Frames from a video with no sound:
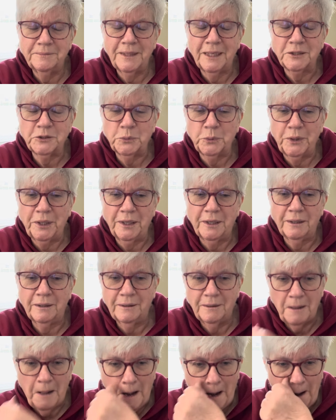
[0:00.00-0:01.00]
next week
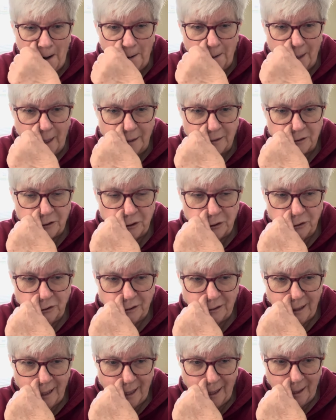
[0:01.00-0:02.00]
on
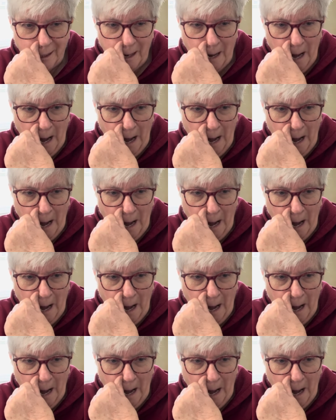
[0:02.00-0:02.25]
Tuesday.